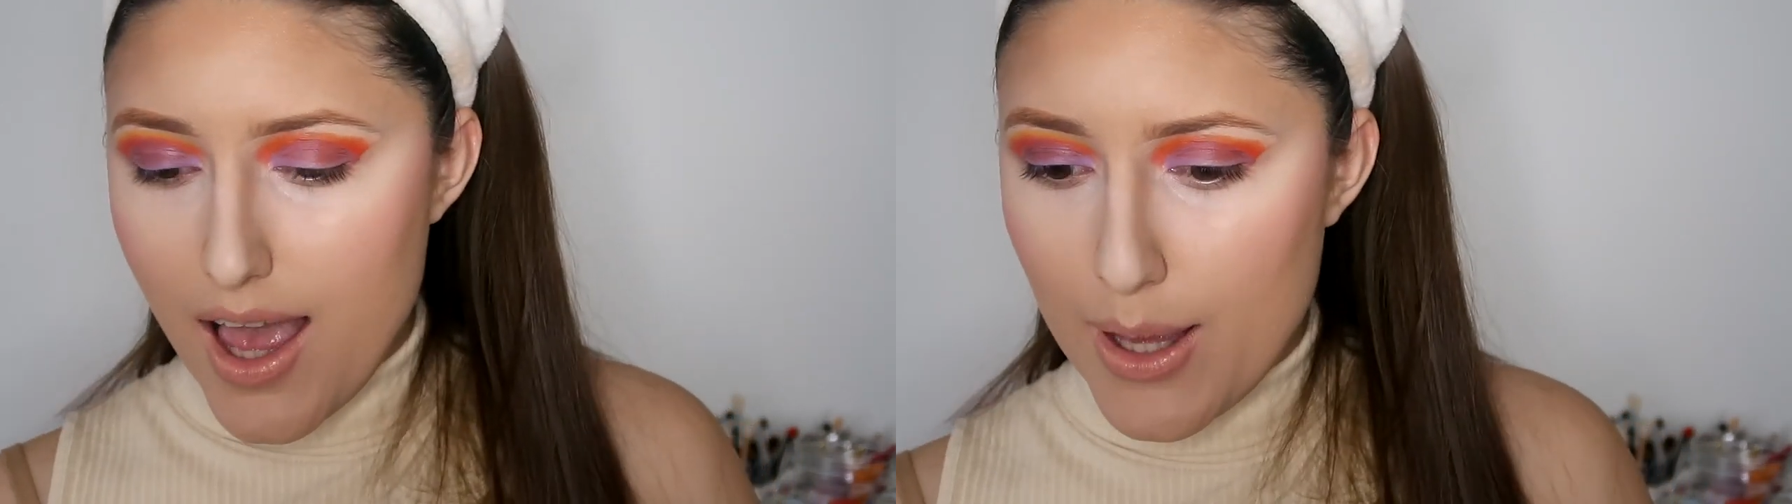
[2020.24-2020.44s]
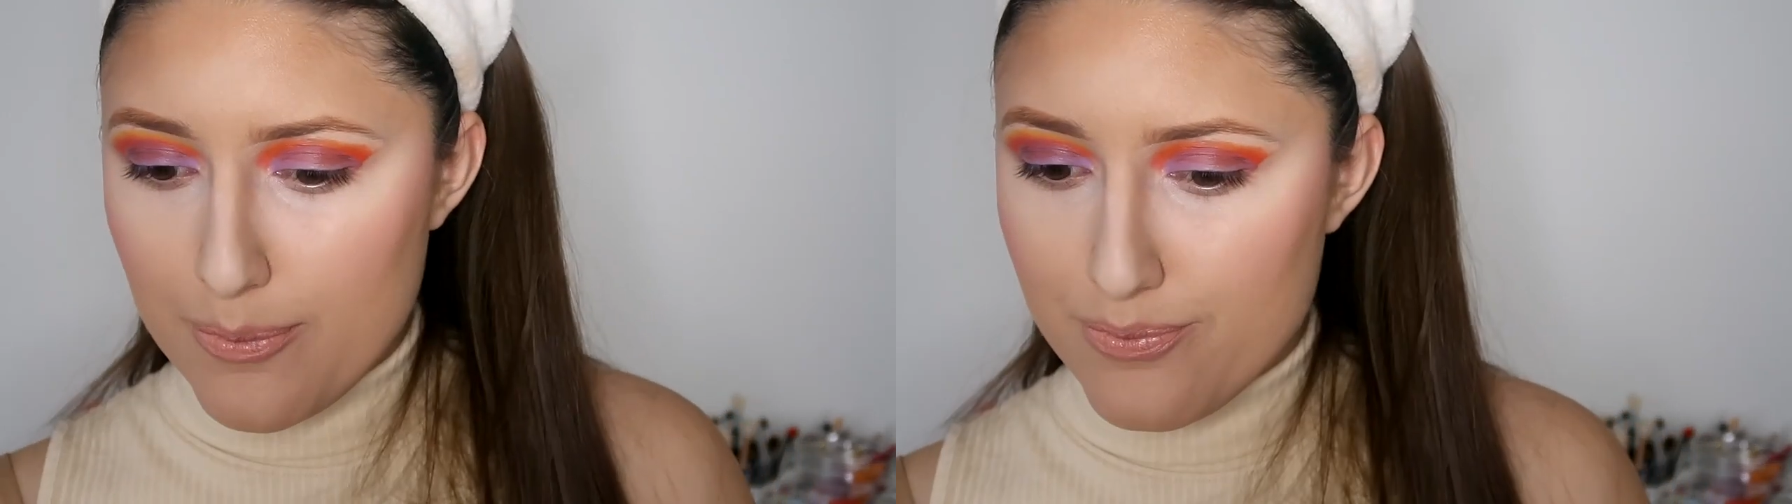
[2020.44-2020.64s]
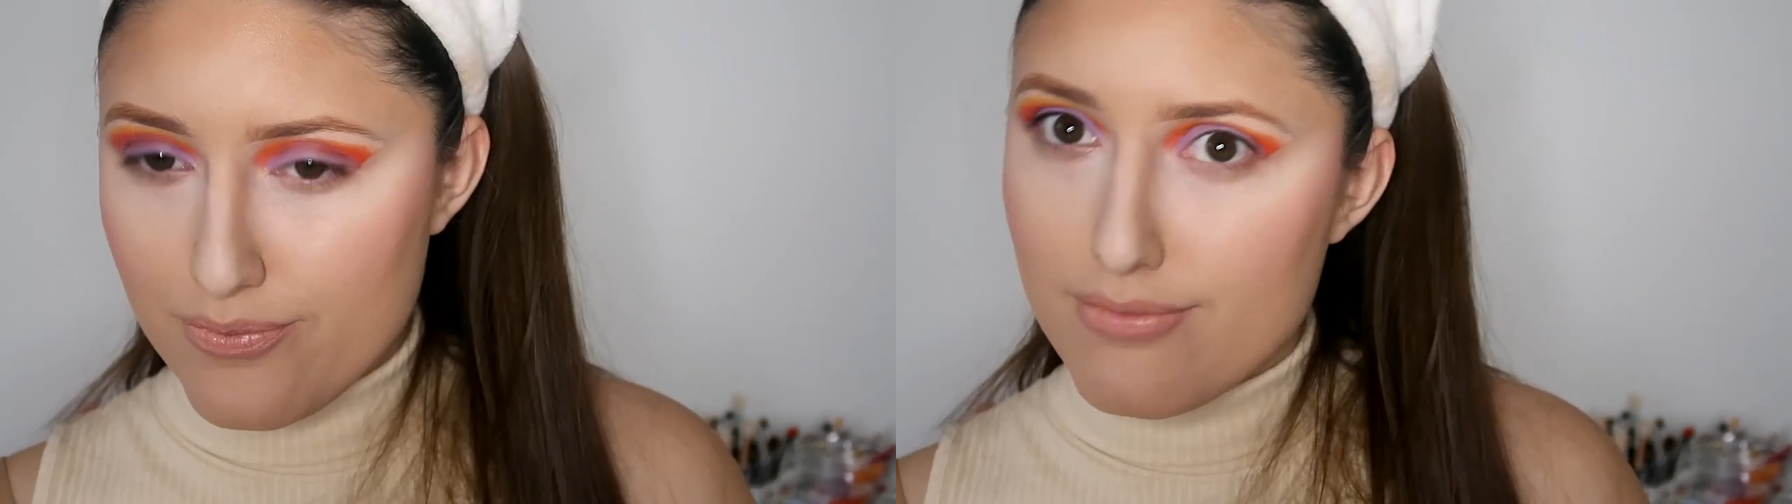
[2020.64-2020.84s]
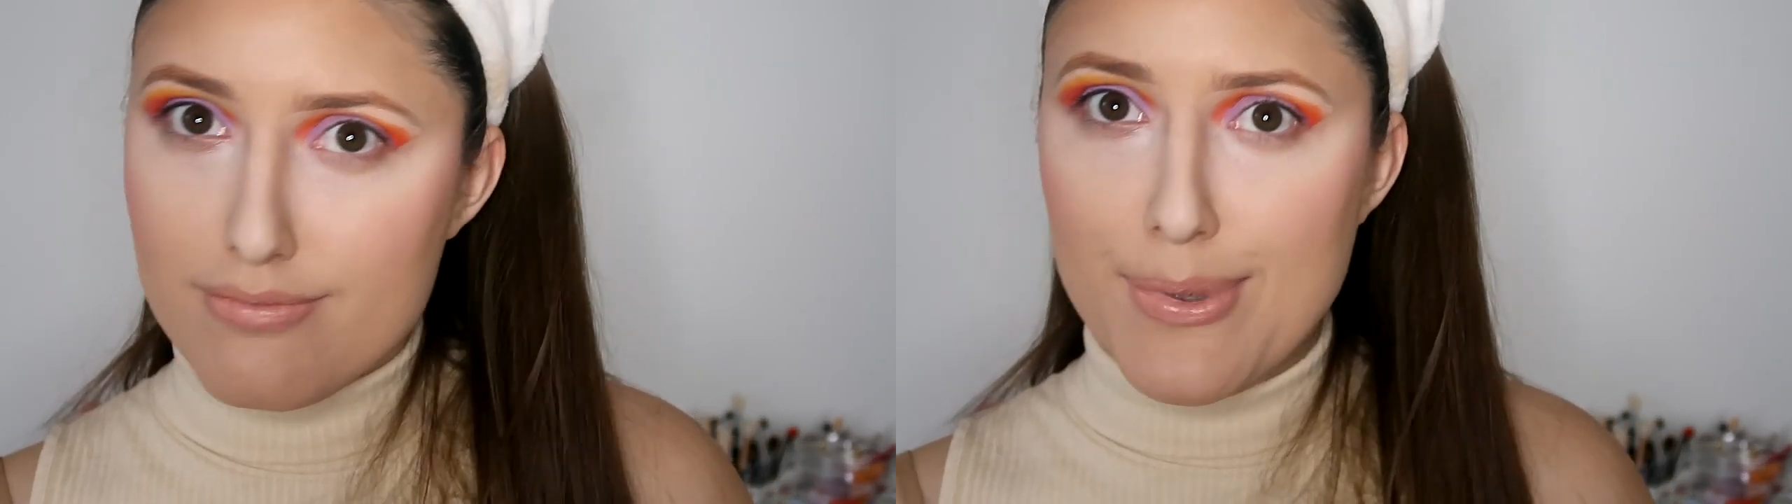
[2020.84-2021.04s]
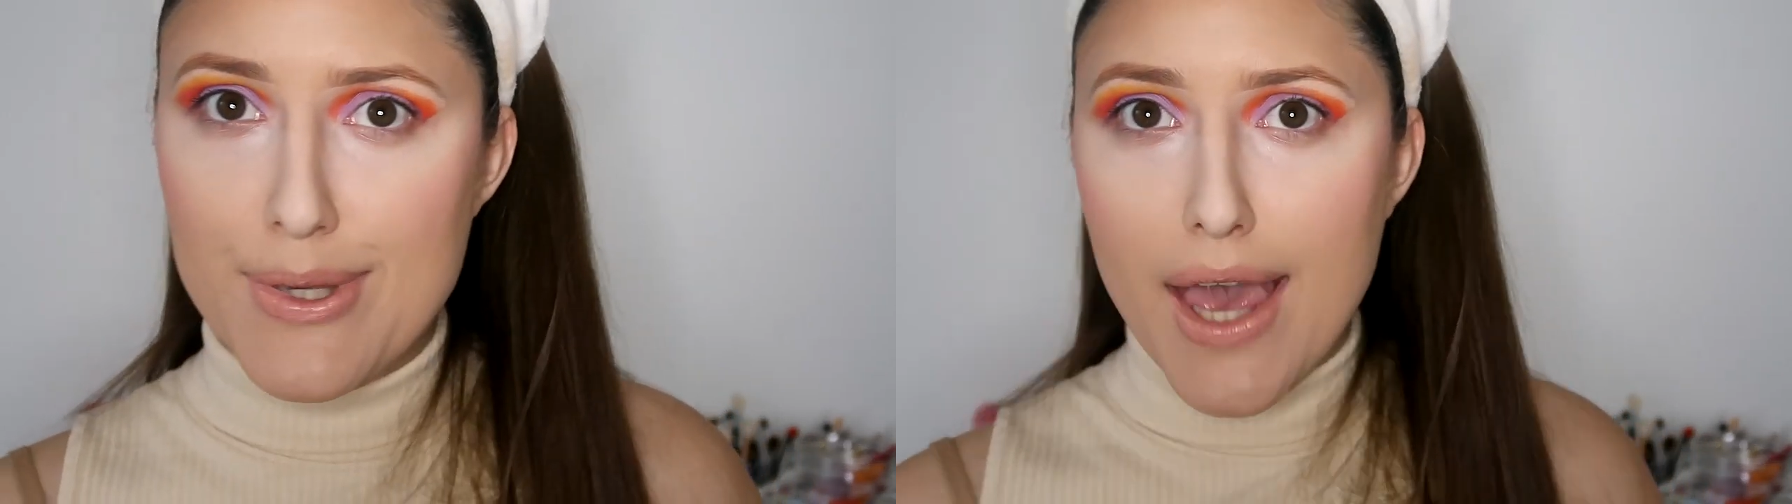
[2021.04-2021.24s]

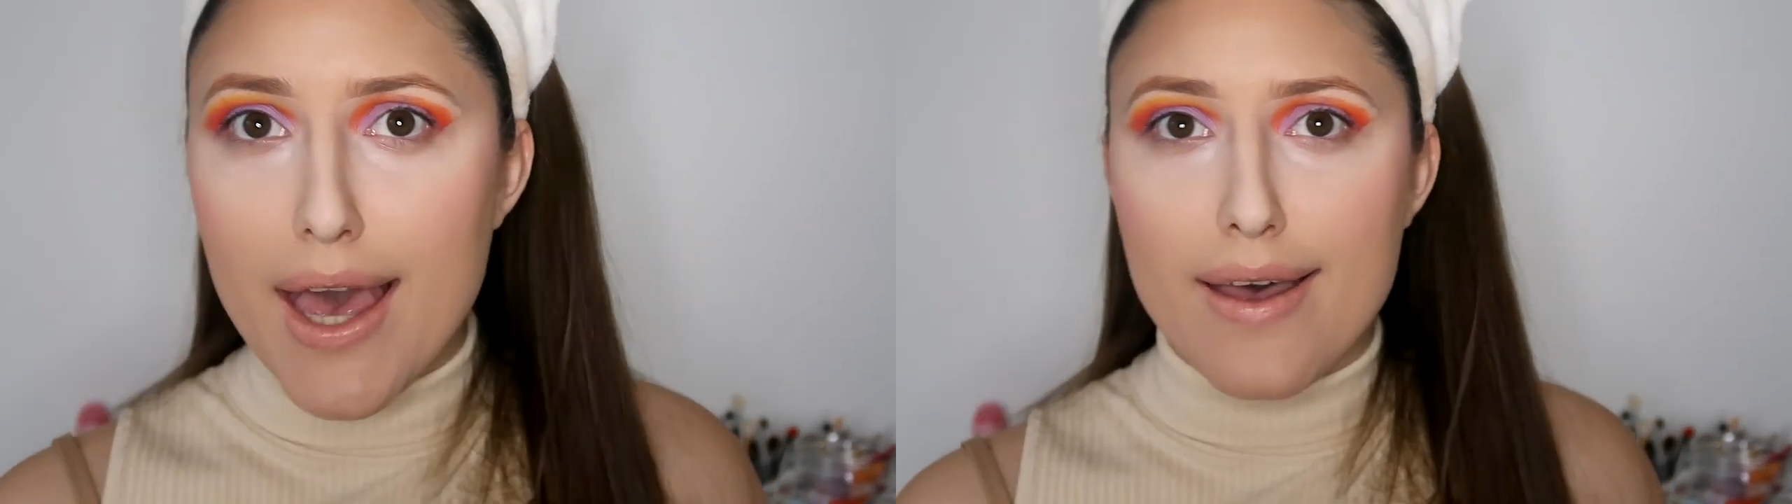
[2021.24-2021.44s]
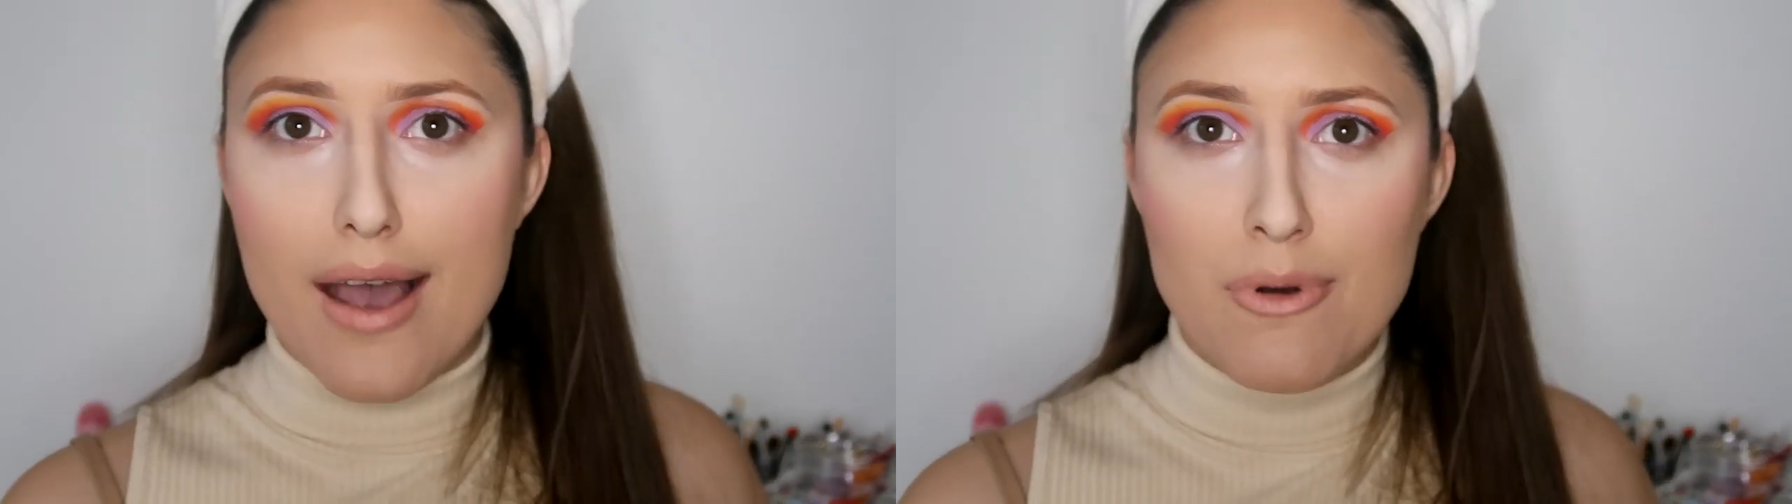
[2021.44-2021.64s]
But yeah,